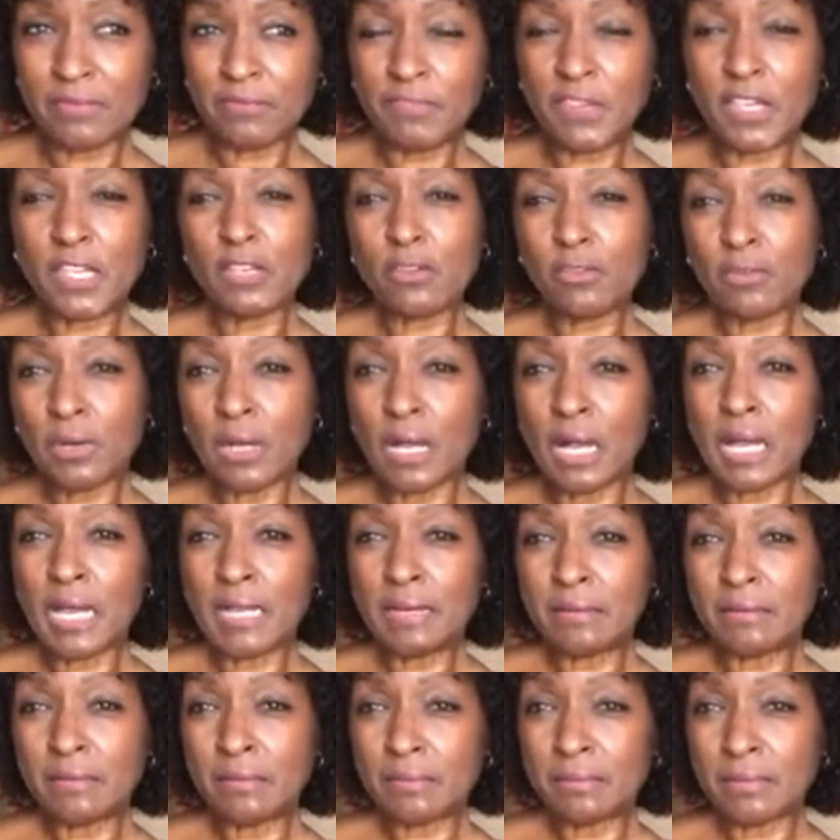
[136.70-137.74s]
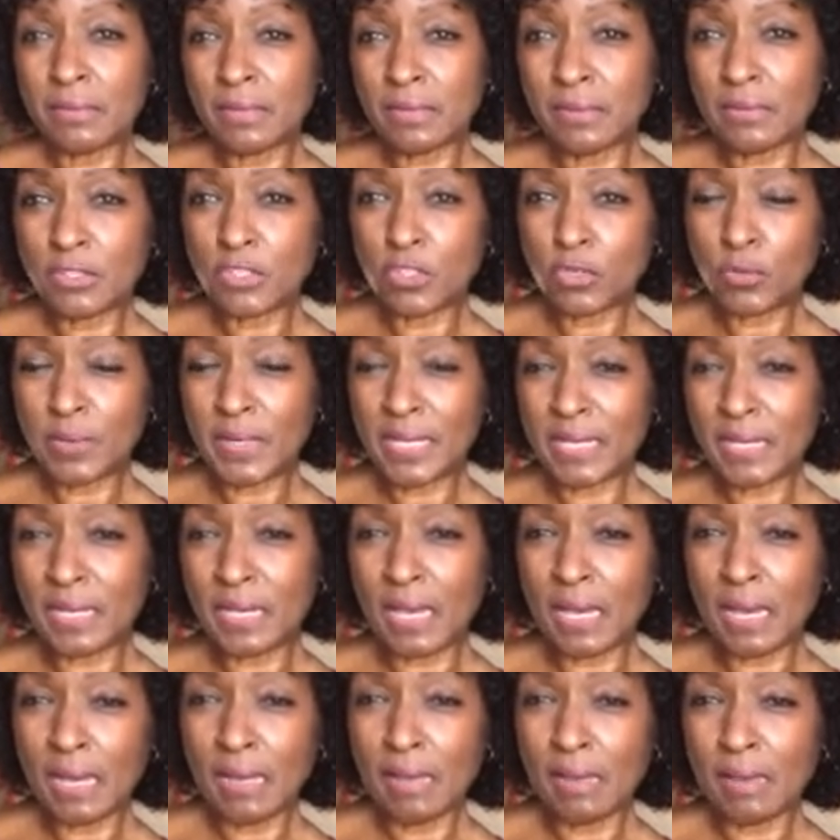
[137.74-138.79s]
figure on doing
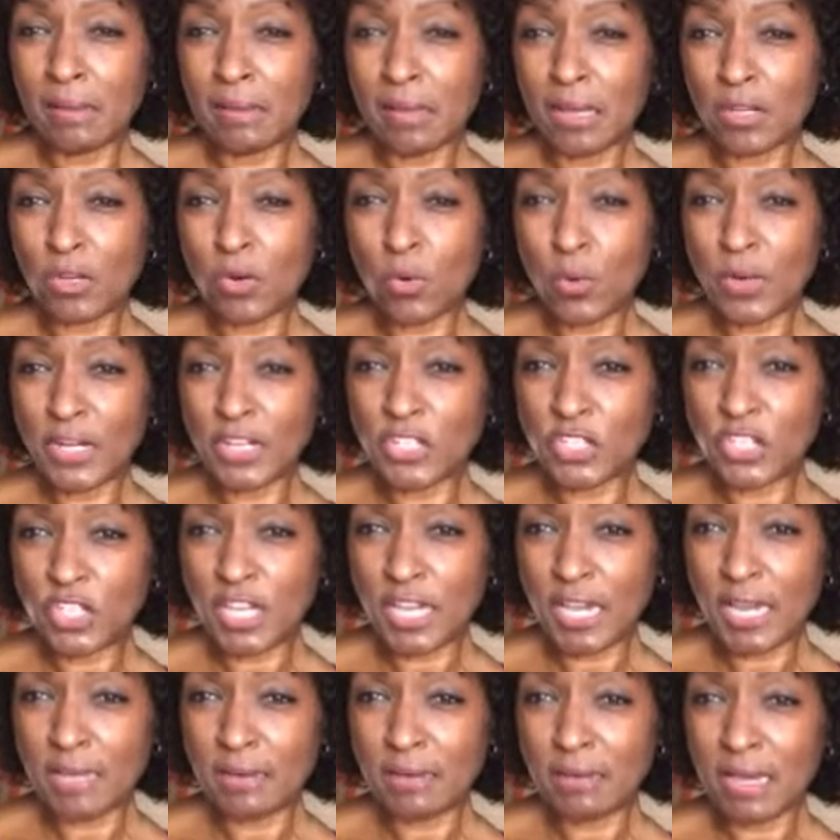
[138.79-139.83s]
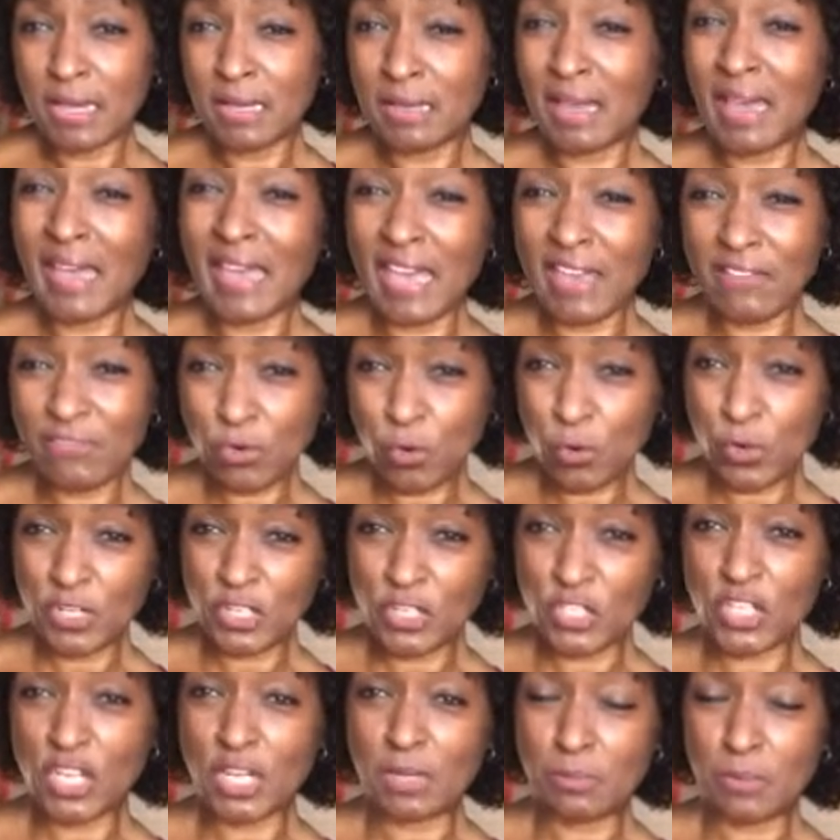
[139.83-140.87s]
a Cornish hen, a half
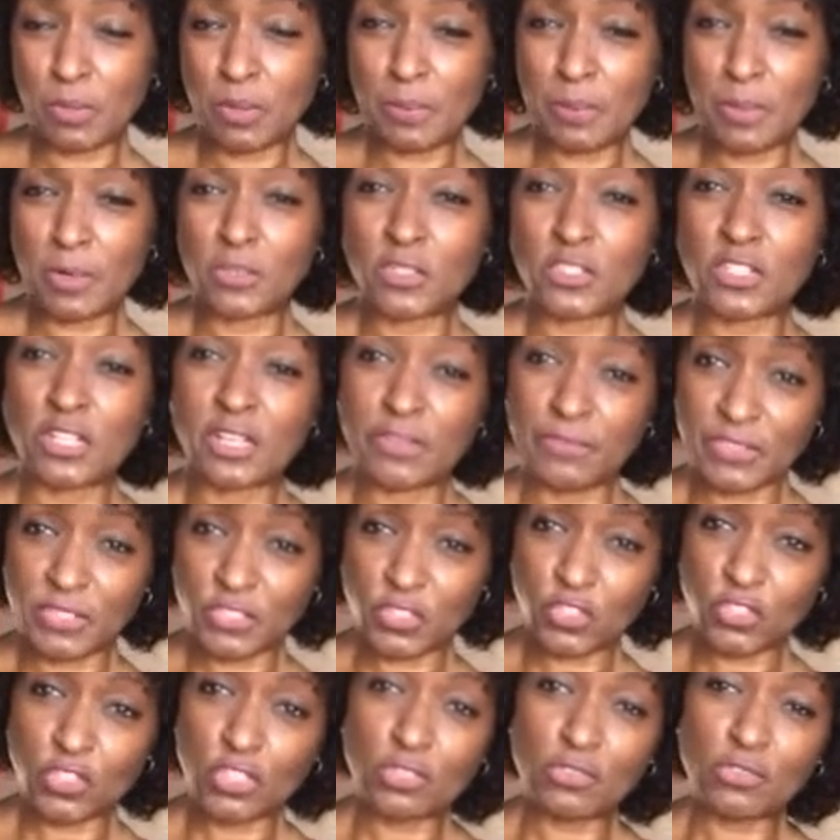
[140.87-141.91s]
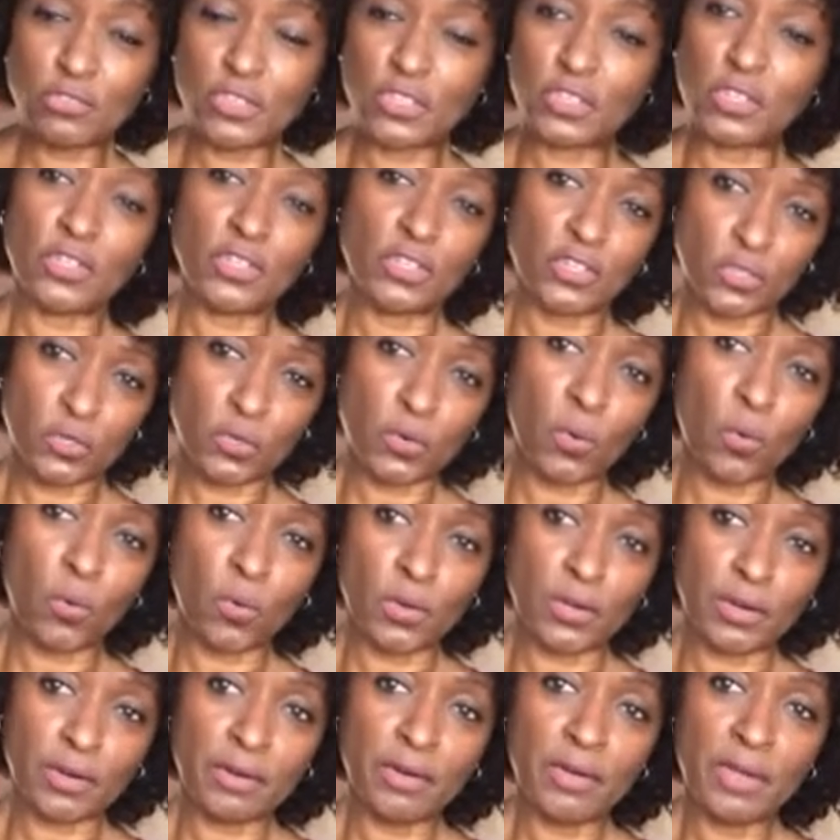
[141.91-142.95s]
Cornish hen per person. If it's children, you can do a
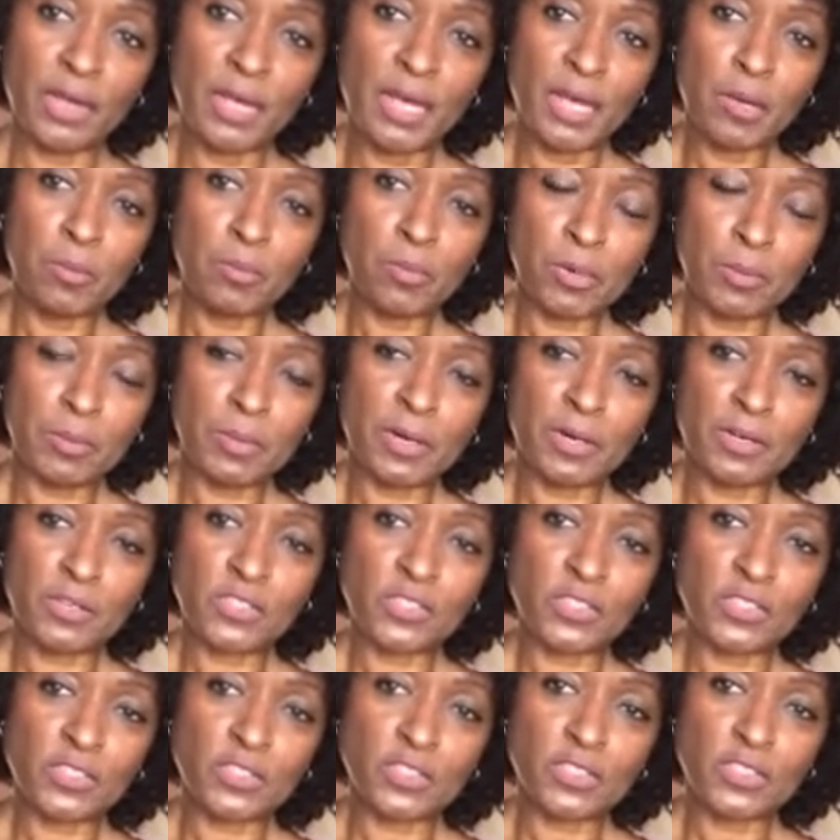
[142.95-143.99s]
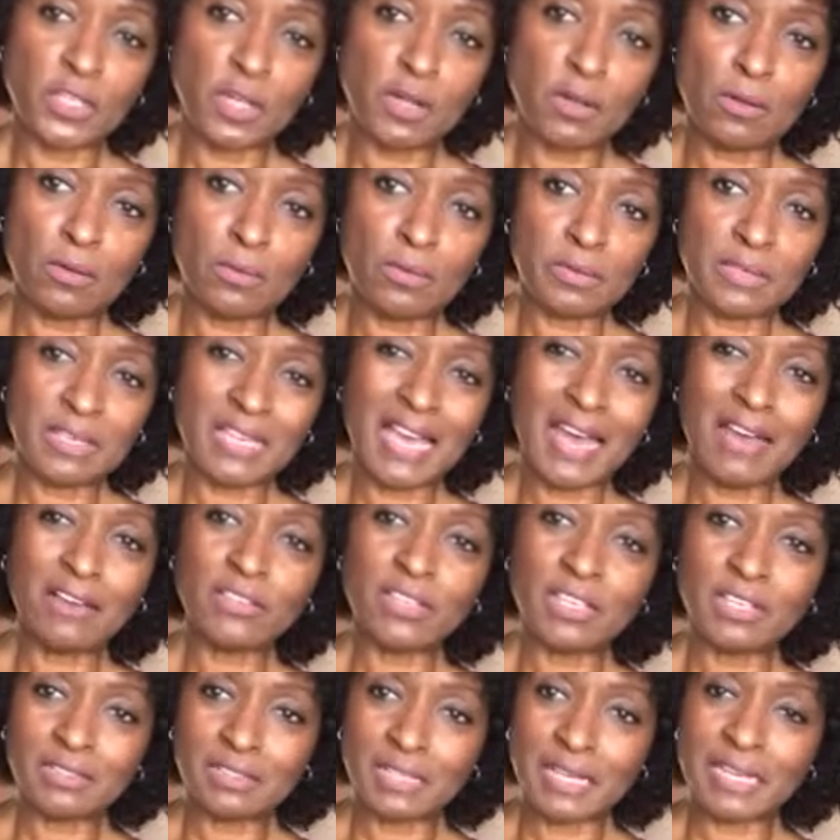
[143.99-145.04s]
quarter per person. So
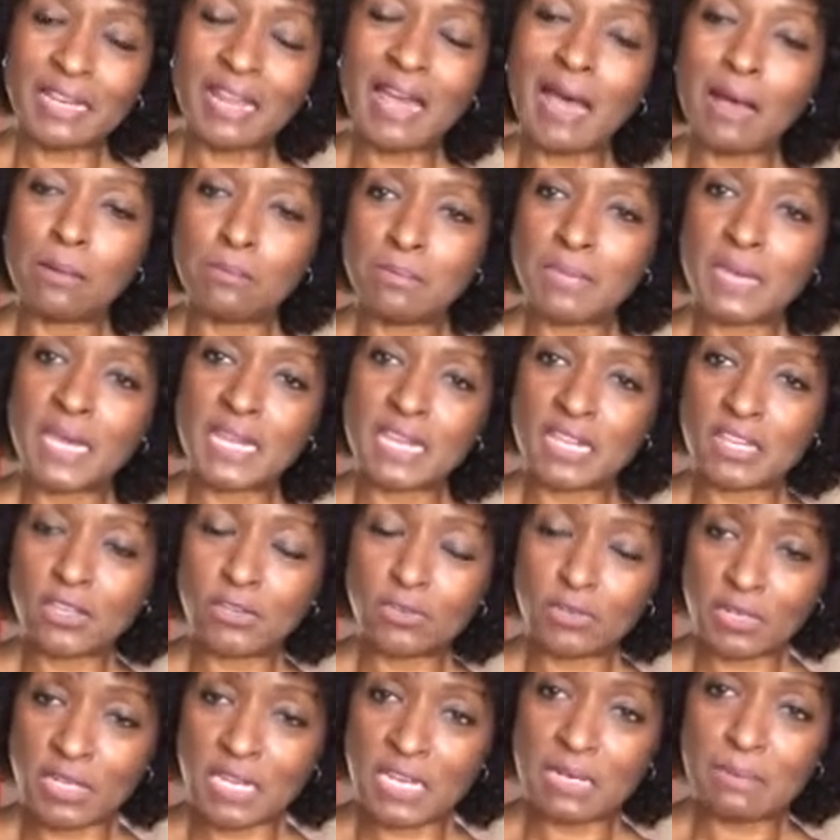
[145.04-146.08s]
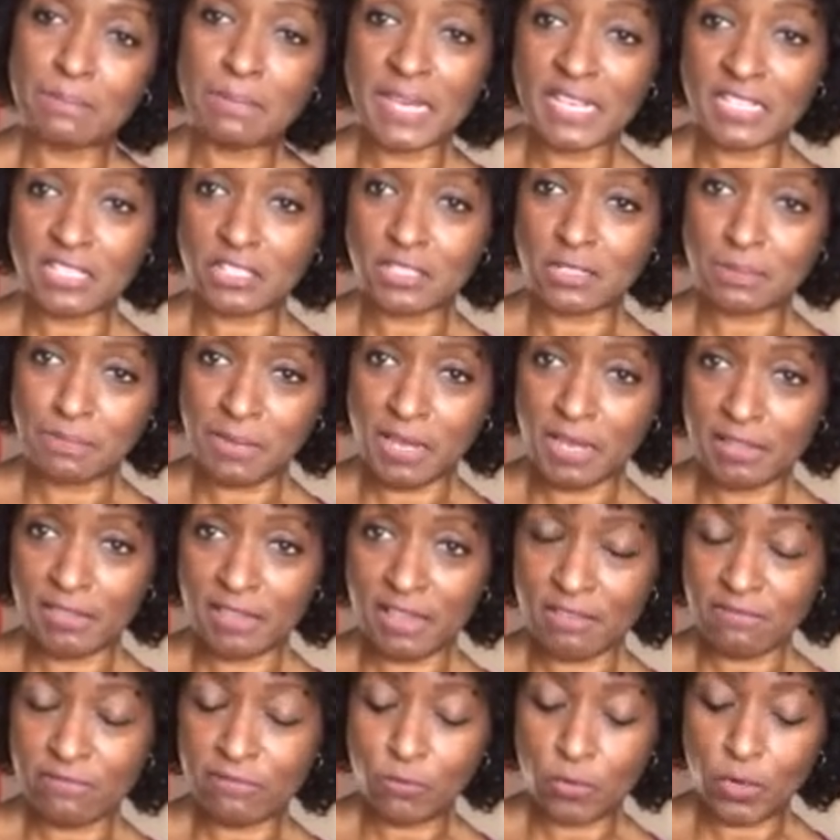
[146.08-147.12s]
calculate how many you'll need based upon
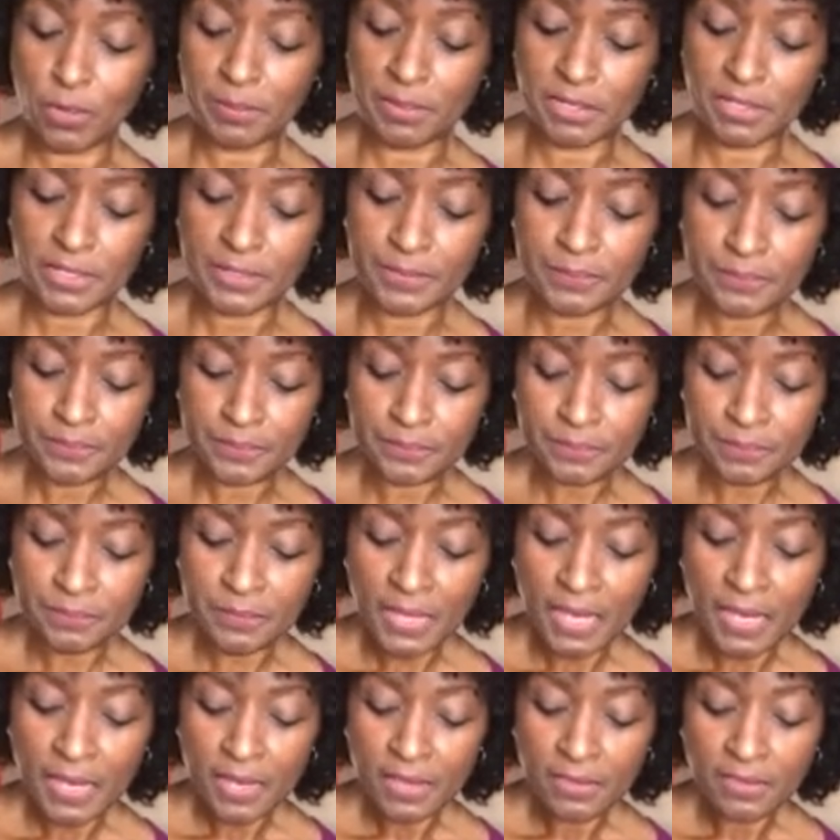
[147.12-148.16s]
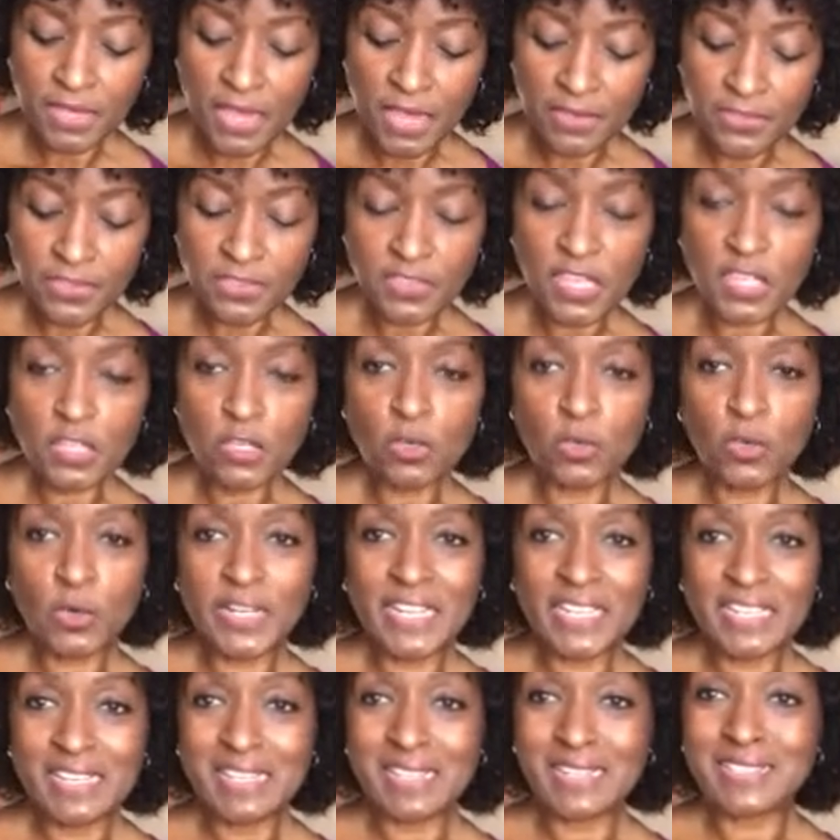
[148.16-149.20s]
that formula. The other thing you're
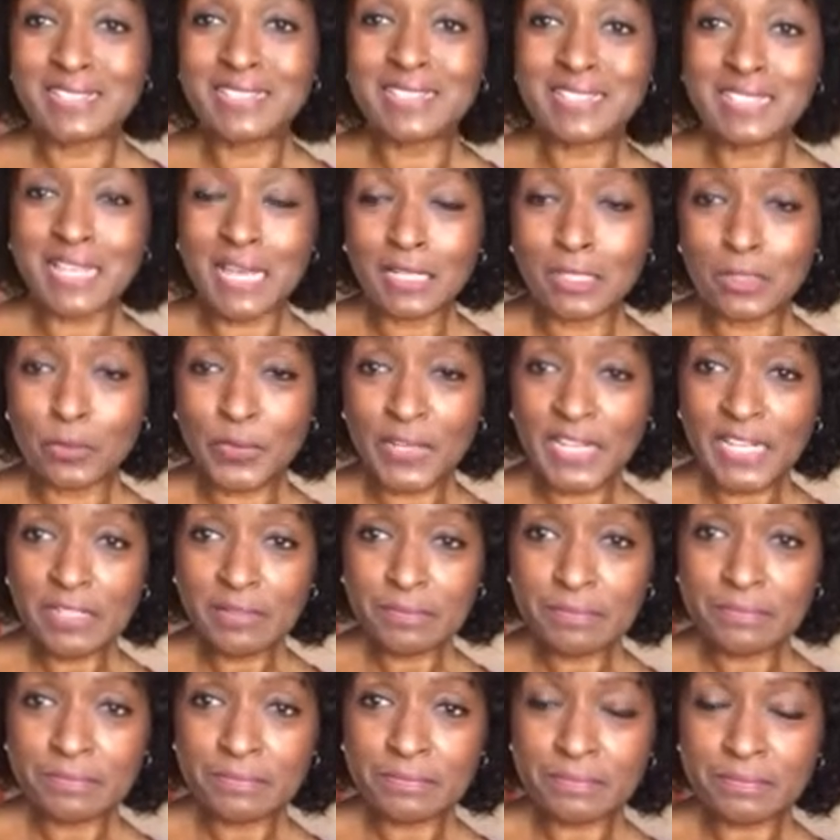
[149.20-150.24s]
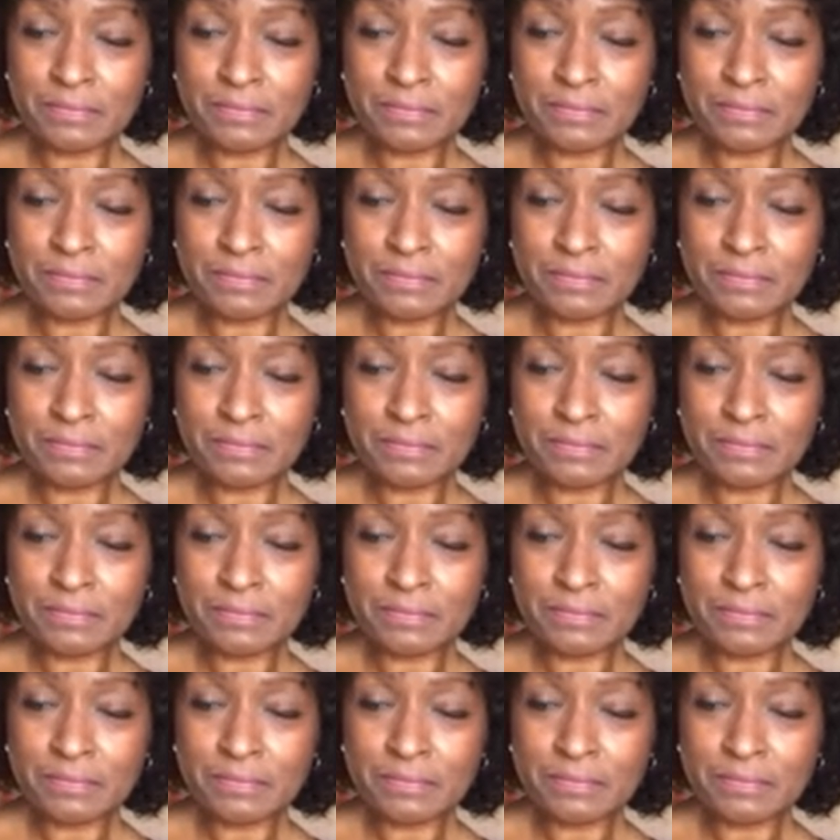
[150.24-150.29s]
going to need is celery.